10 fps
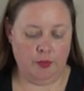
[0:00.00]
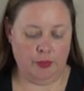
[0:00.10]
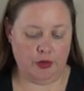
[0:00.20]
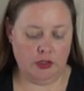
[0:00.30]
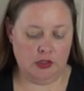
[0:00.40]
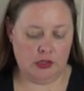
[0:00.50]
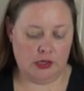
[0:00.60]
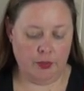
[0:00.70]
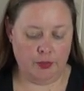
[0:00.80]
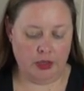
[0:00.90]
printed
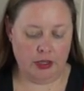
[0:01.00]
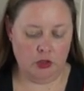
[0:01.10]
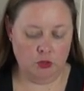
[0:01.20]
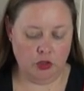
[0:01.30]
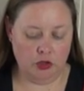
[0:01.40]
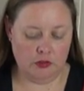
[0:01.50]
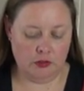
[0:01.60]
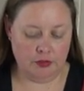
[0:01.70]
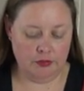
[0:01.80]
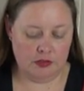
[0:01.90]
template, you'll notice that
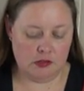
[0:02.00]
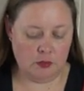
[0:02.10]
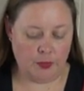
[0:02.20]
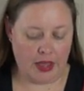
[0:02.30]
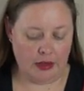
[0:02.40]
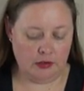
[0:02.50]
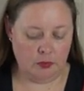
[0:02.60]
they've listed pattern